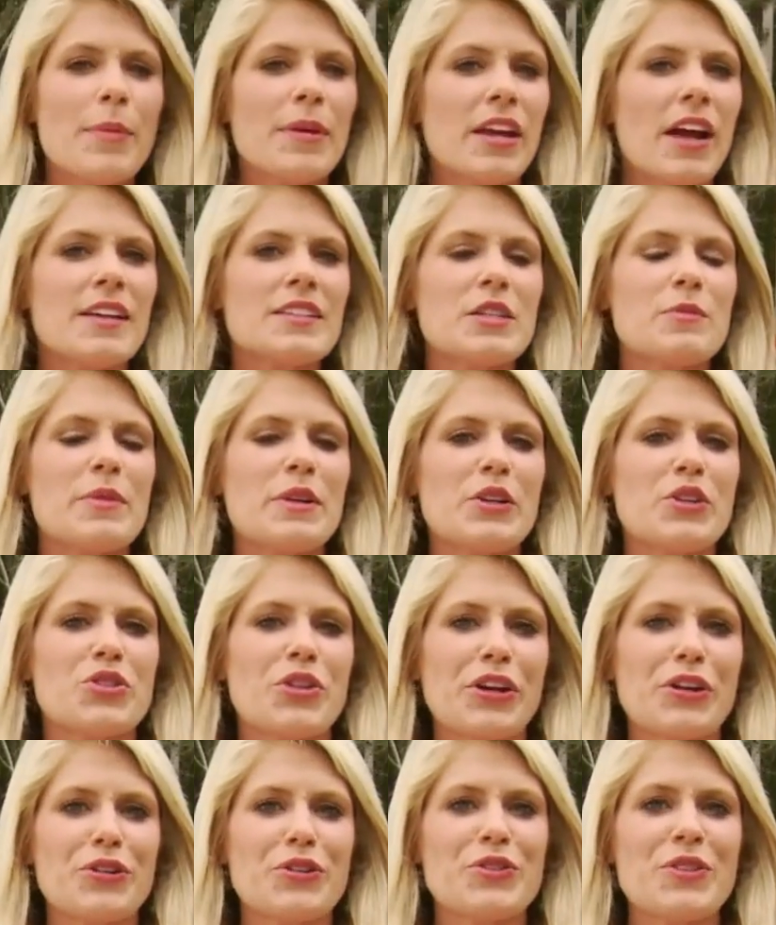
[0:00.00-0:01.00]
Now, because
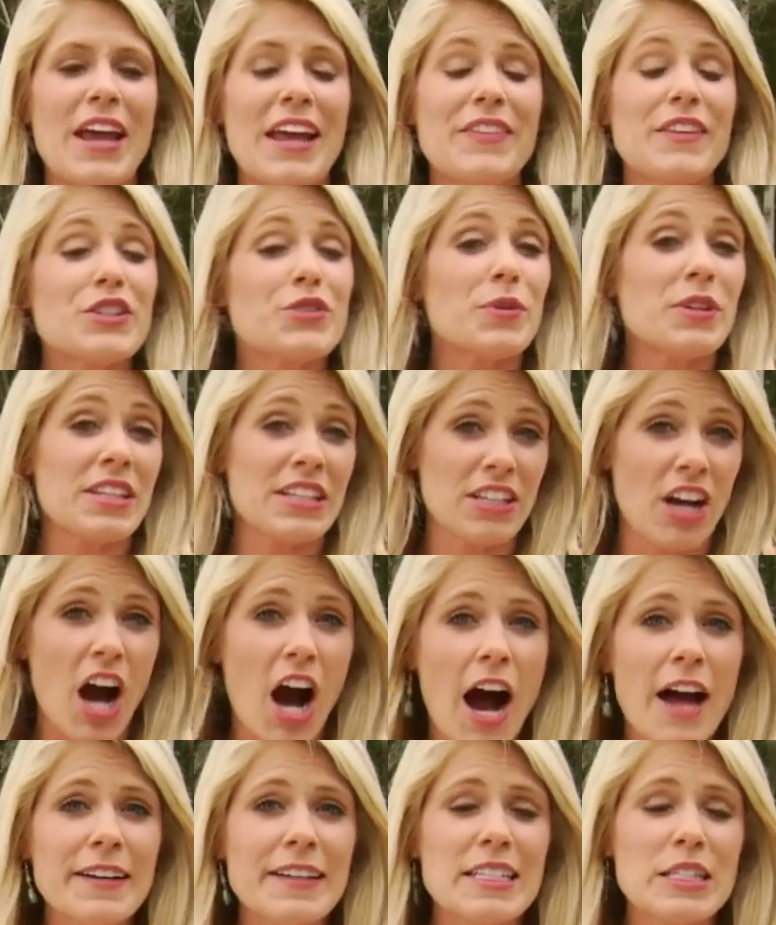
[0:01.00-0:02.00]
administrators say this was an
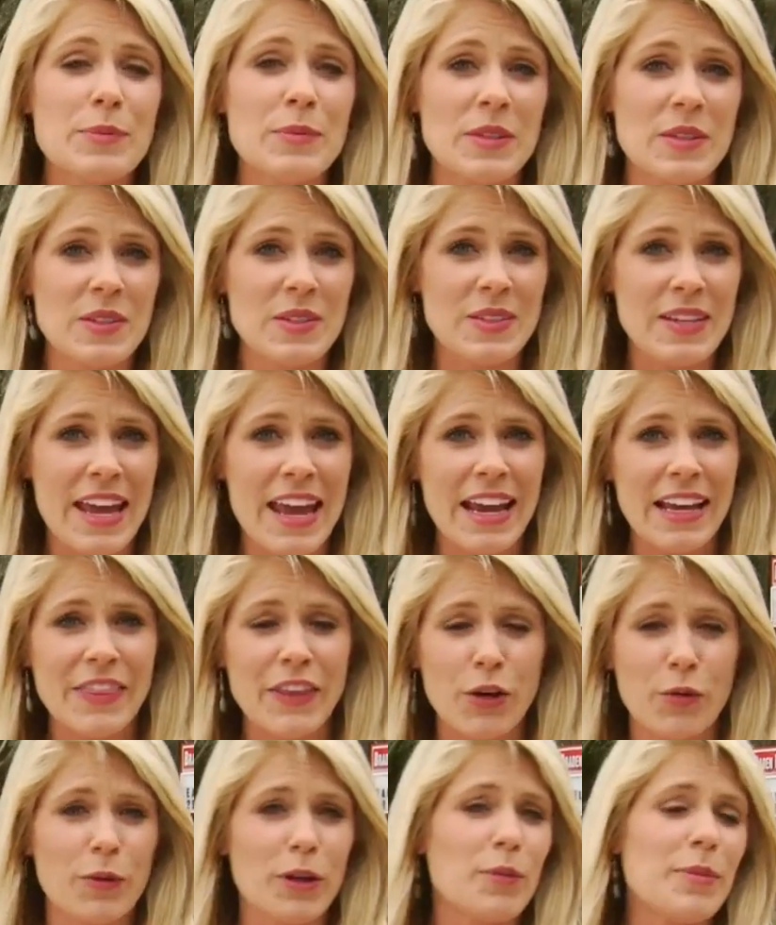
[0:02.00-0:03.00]
honest mistake,
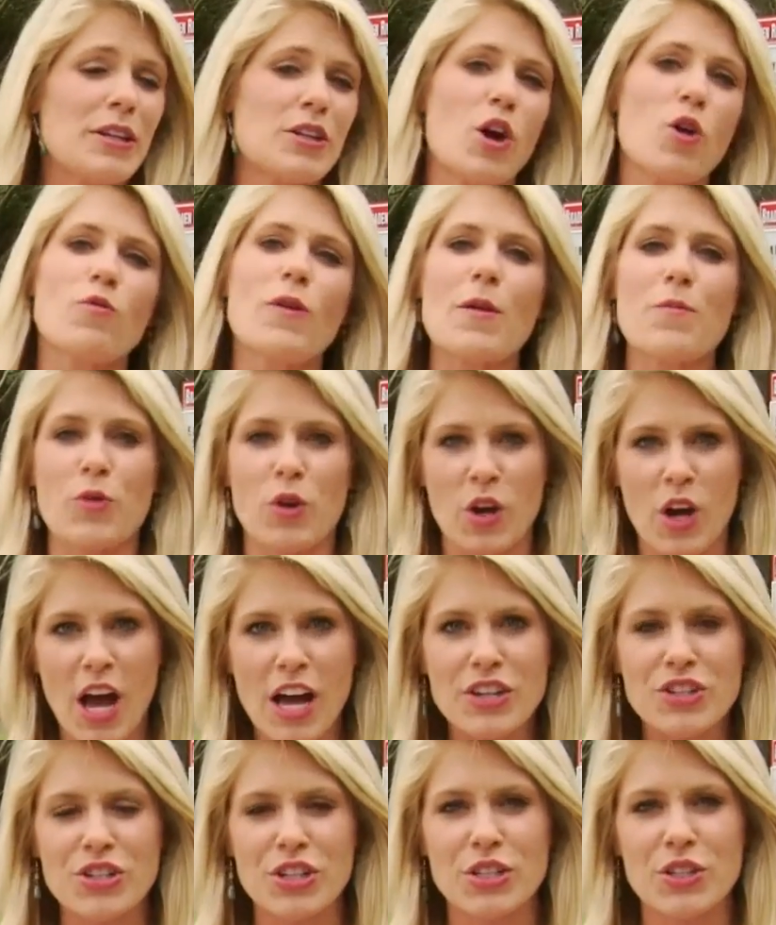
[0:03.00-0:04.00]
there will be no
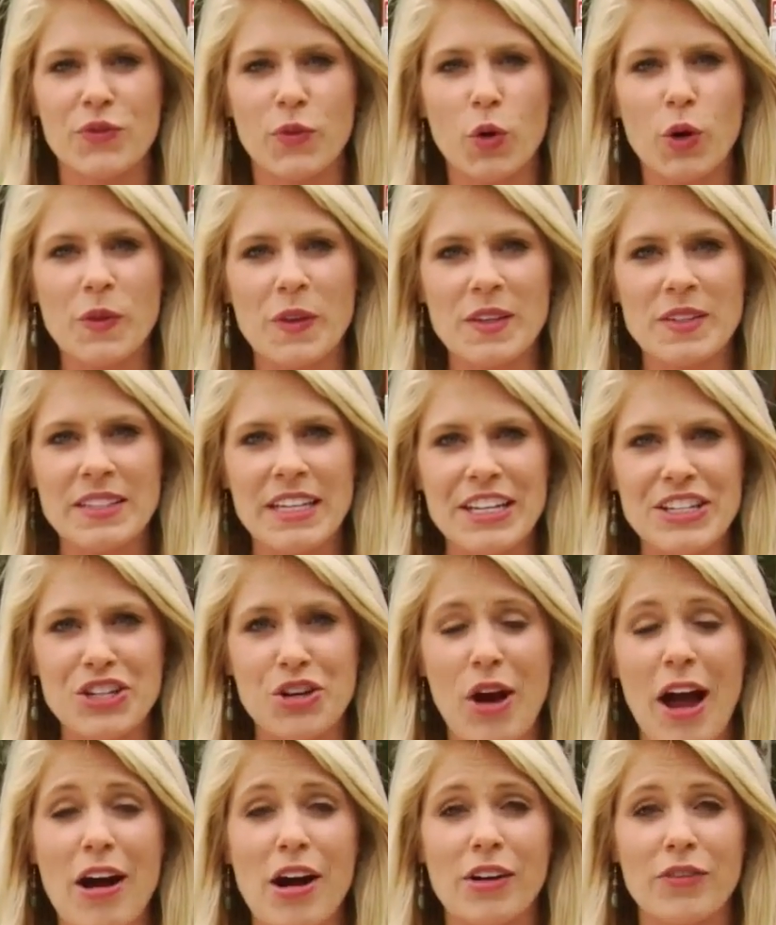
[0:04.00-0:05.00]
repercussions for this
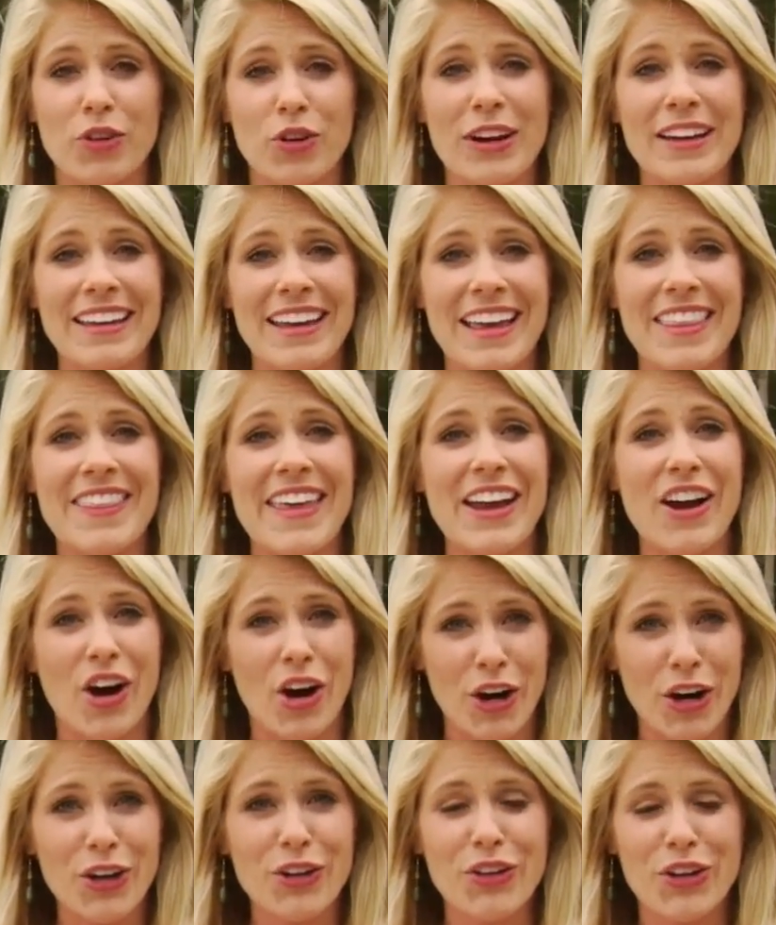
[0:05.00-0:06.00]
teacher. However, again, they
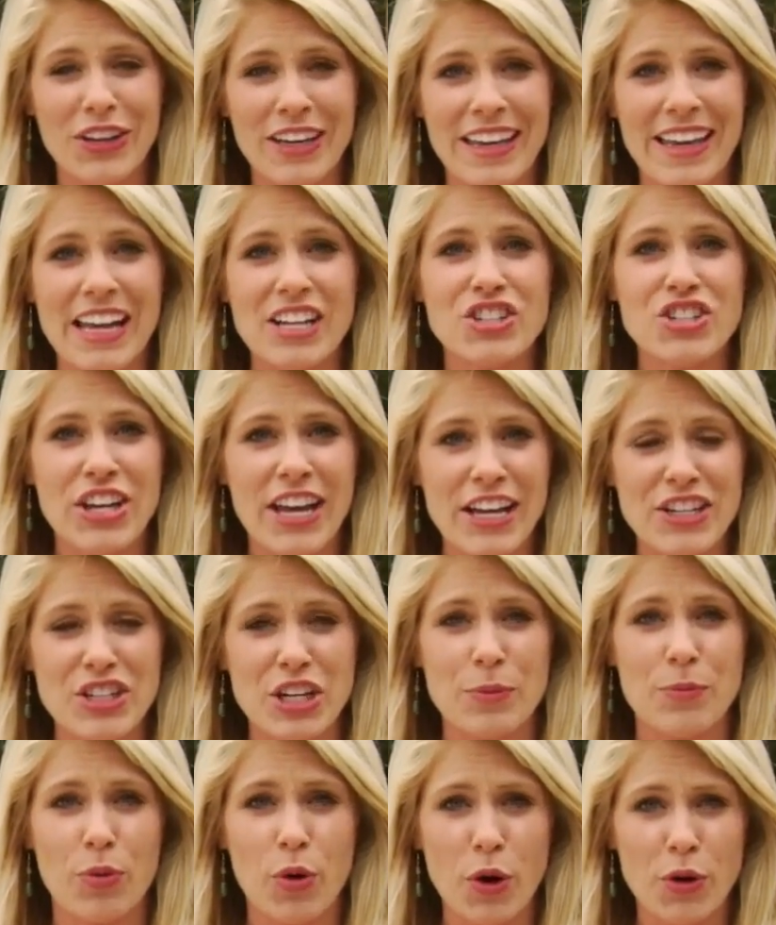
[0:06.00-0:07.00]
are looking at
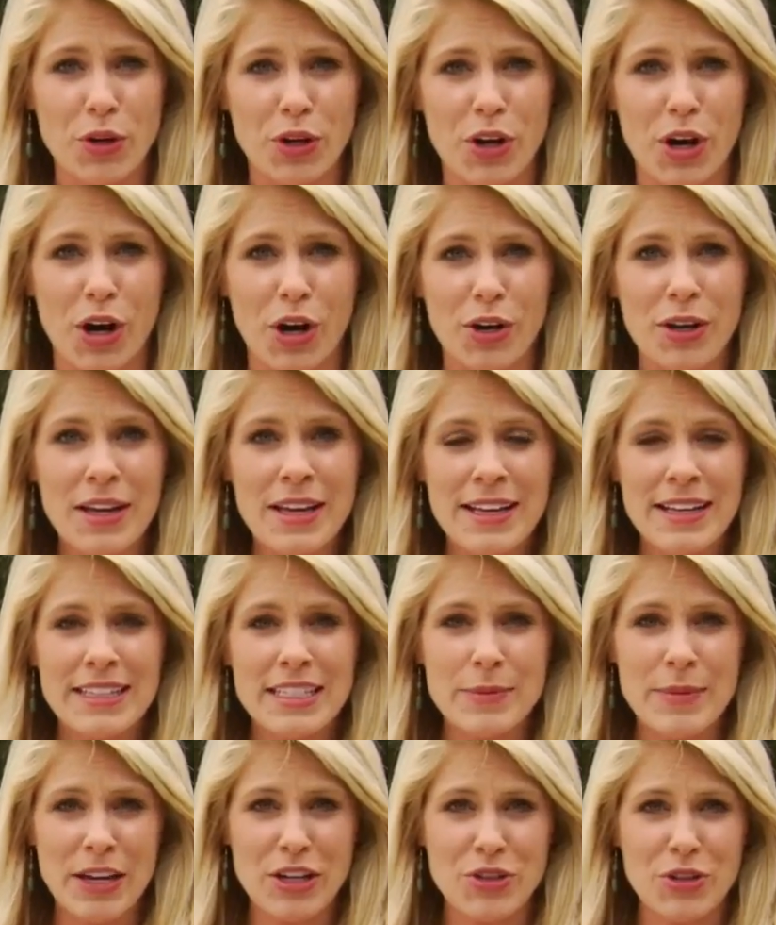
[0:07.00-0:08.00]
changing protocol
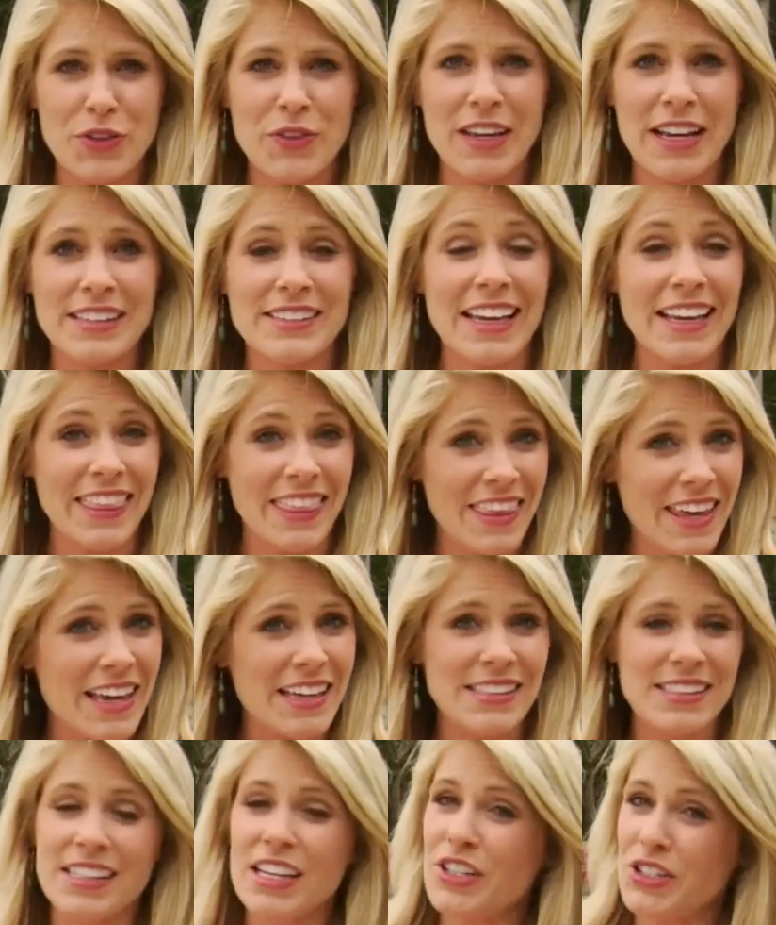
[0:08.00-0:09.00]
to make sure things like
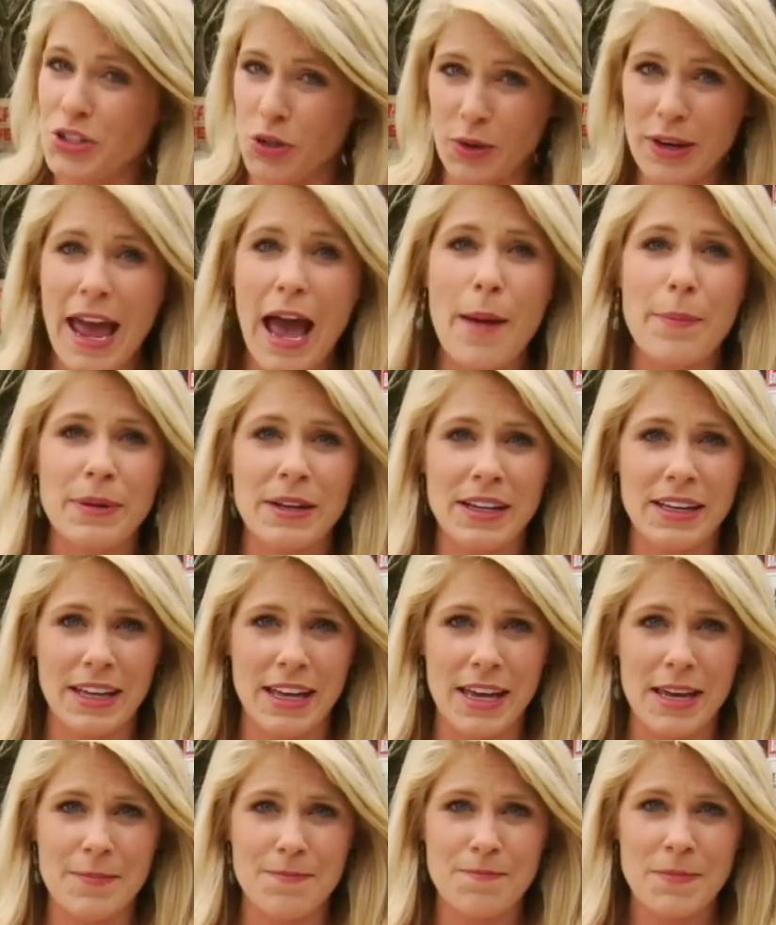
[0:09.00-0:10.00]
this don't happen
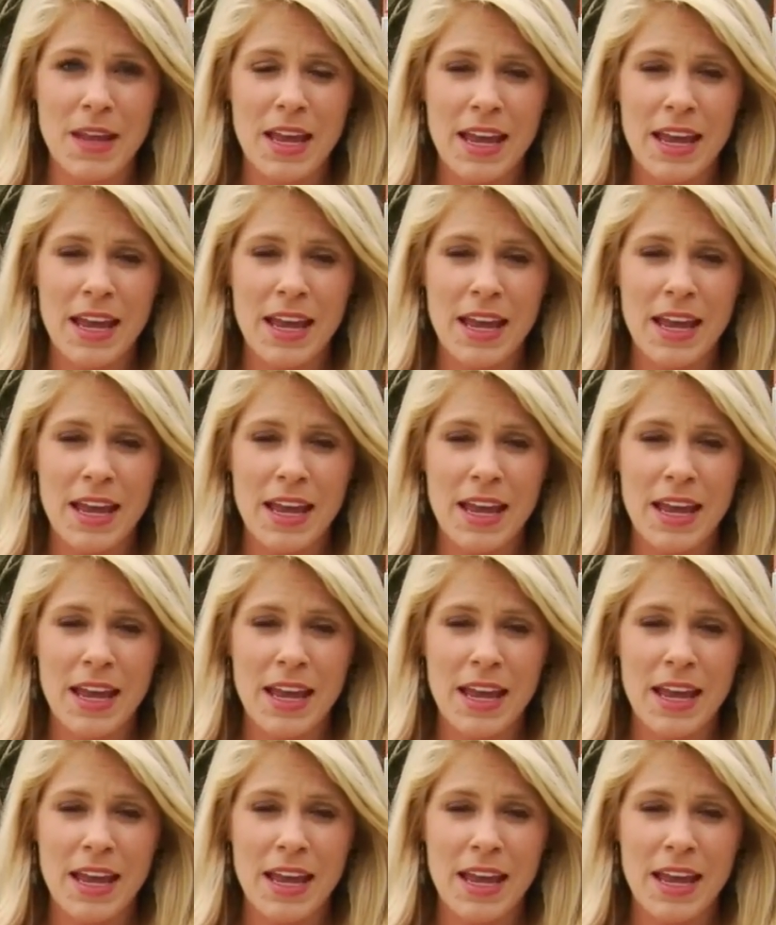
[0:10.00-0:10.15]
again.